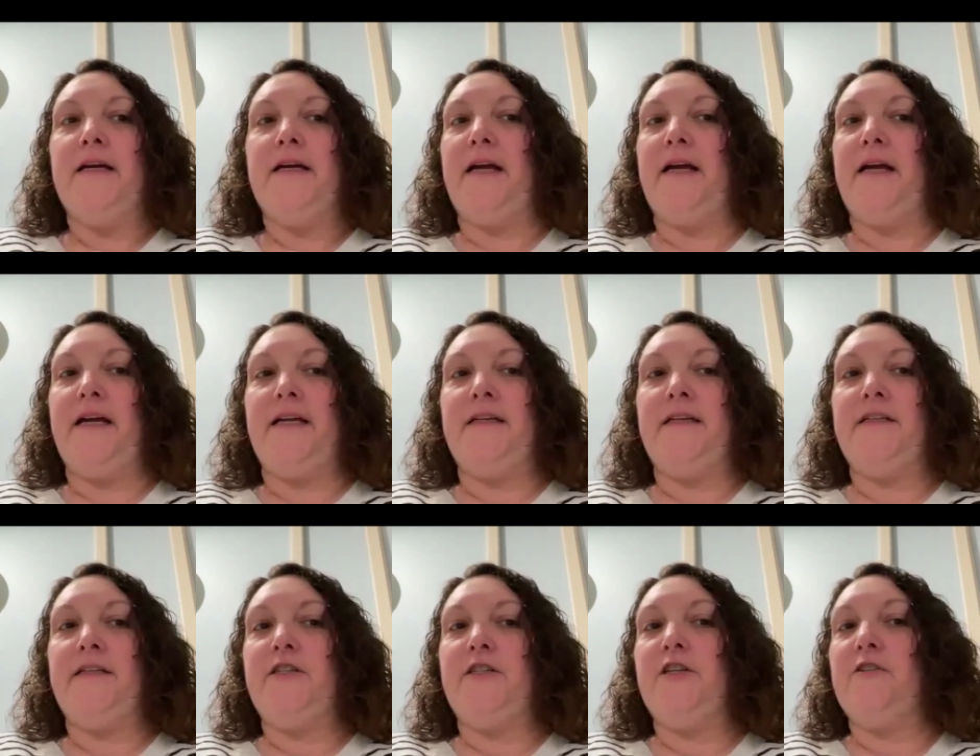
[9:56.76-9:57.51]

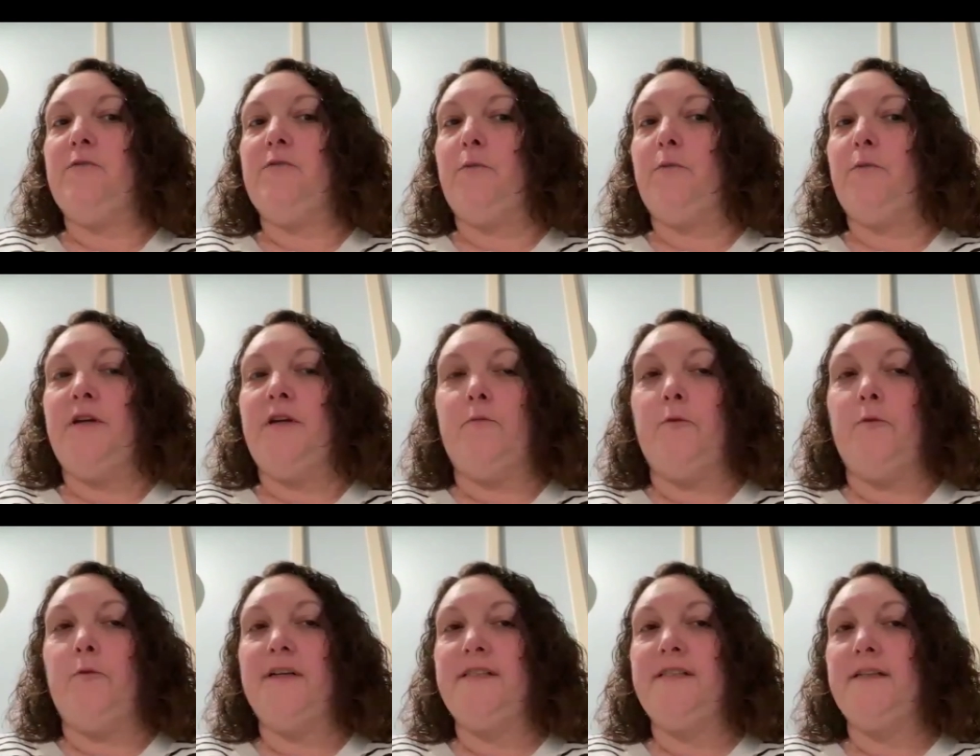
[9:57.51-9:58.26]
And just when it
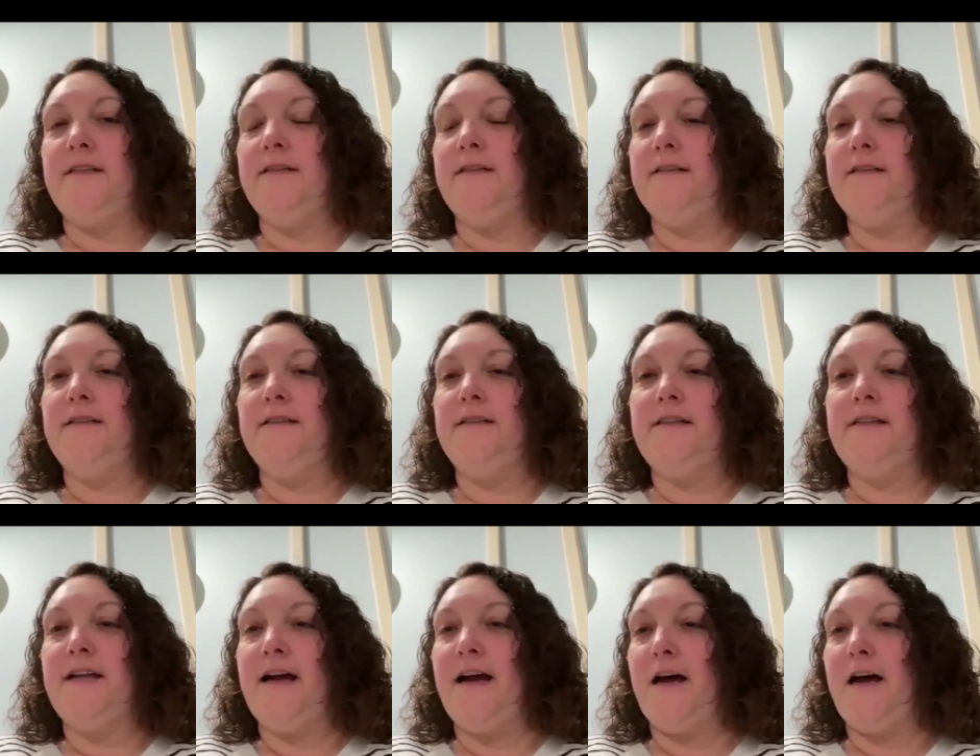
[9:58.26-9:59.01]
wasn't
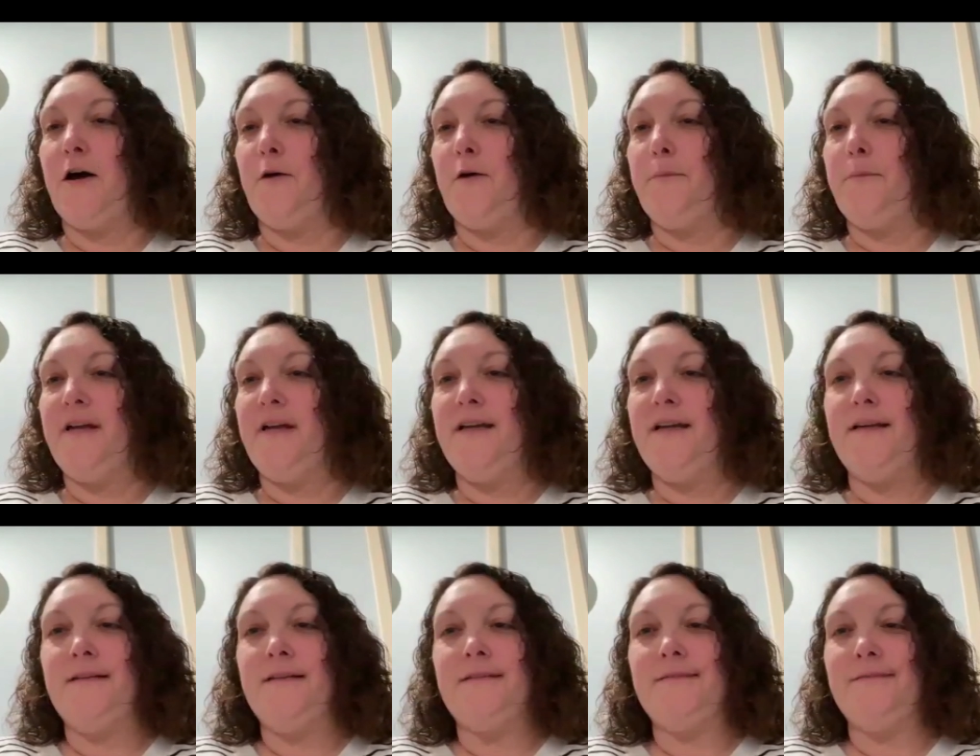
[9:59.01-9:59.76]

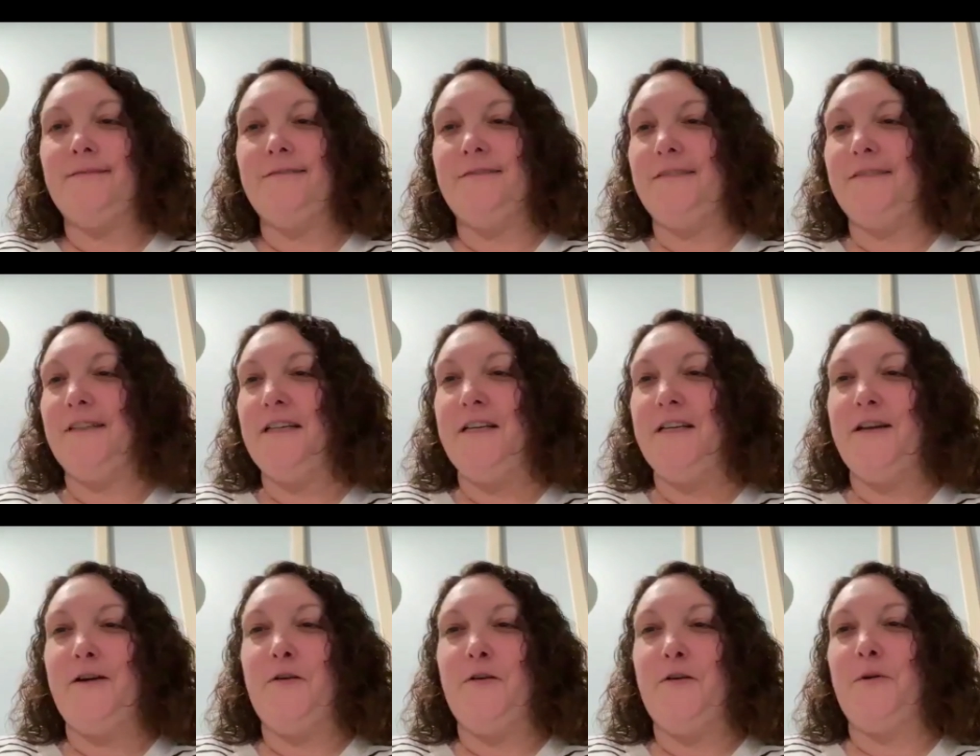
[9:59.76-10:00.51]
helping, you
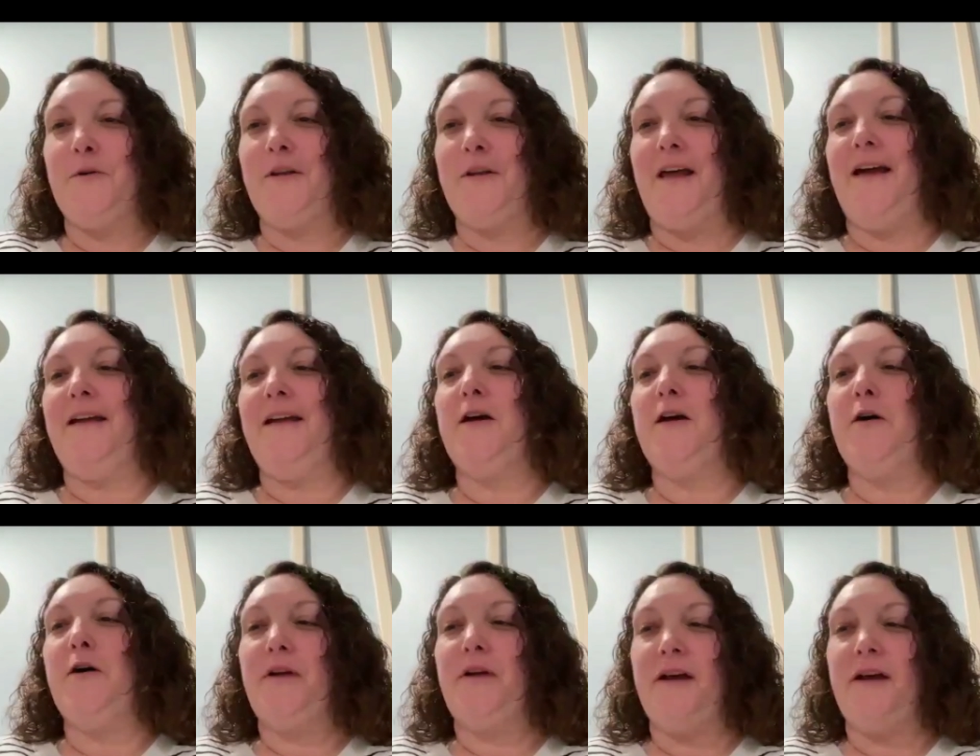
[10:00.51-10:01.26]
know, we're like,
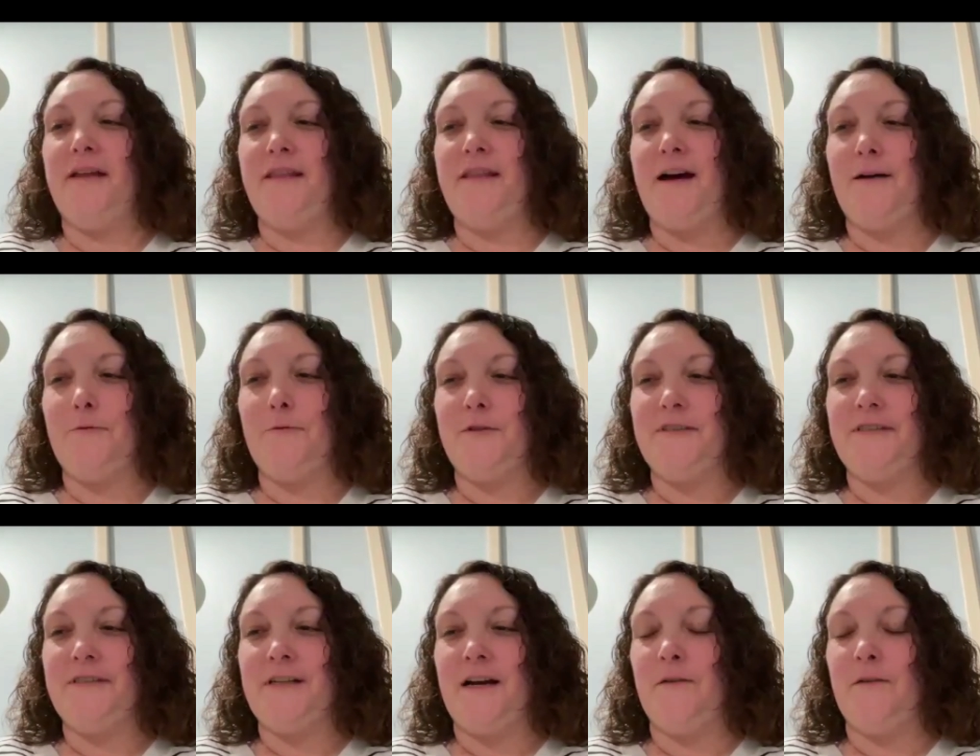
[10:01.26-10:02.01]
okay, that
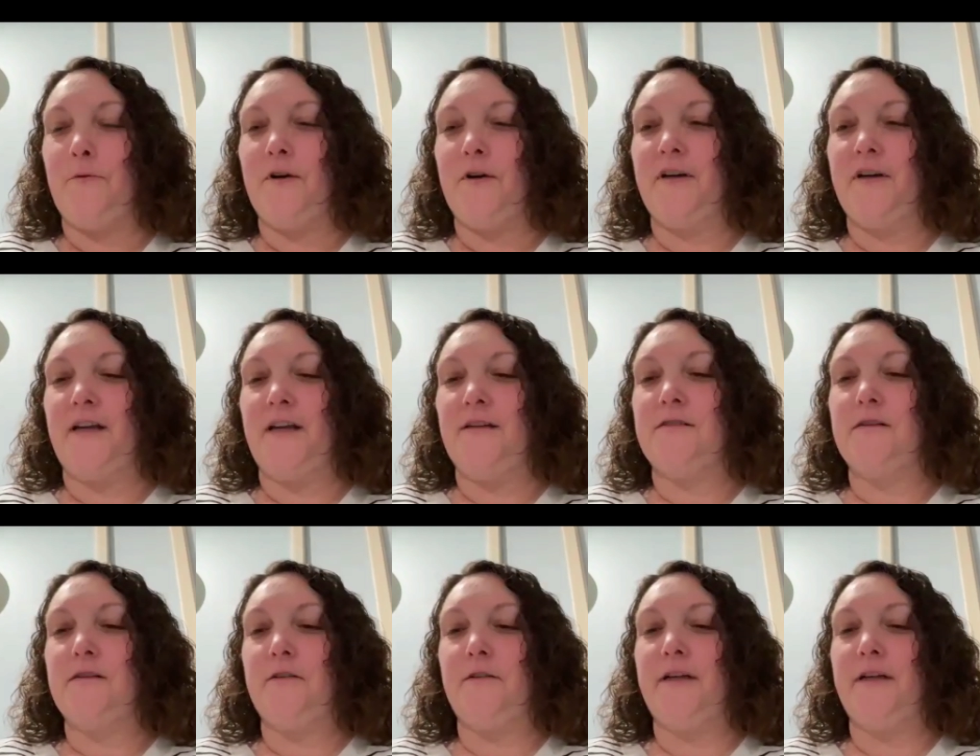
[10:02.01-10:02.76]
one's not working.
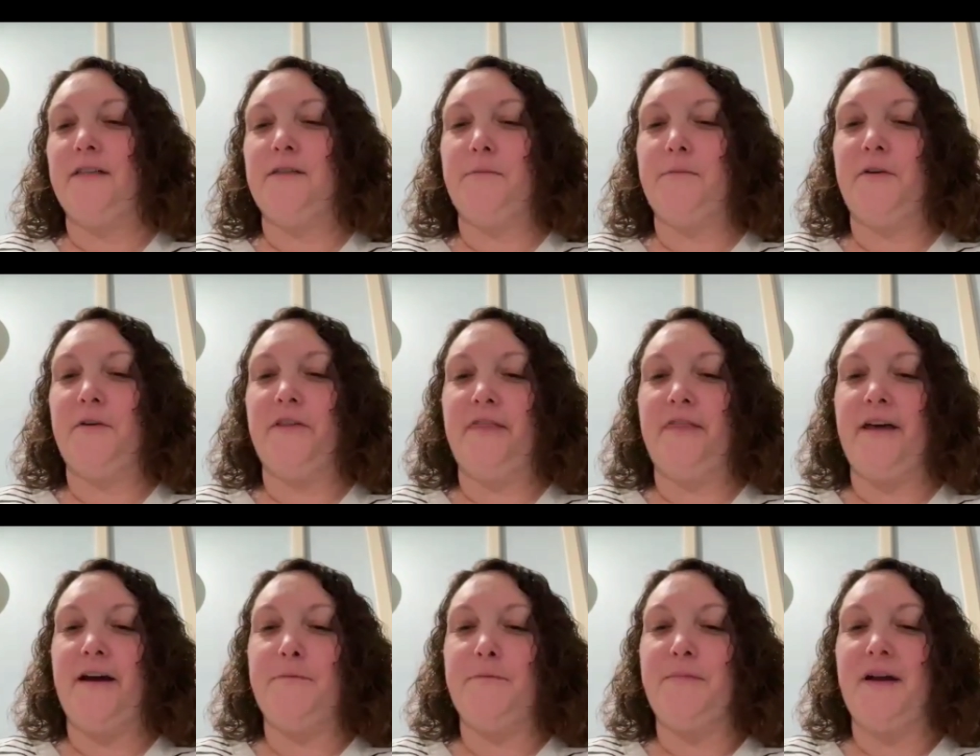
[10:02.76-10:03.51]
So let's put
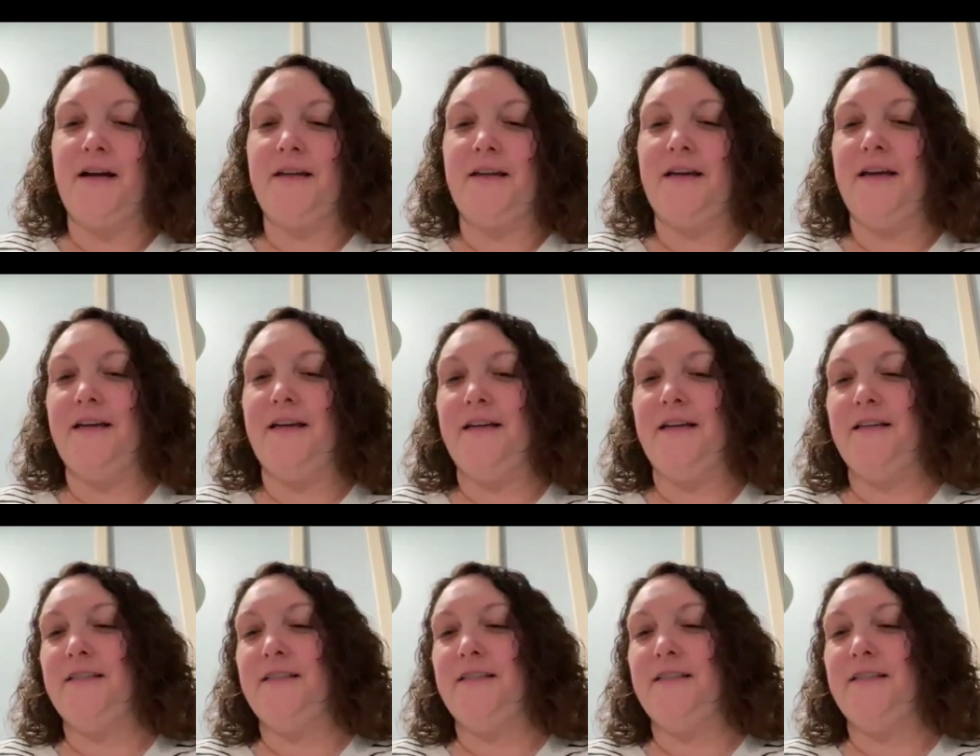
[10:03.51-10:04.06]
that back in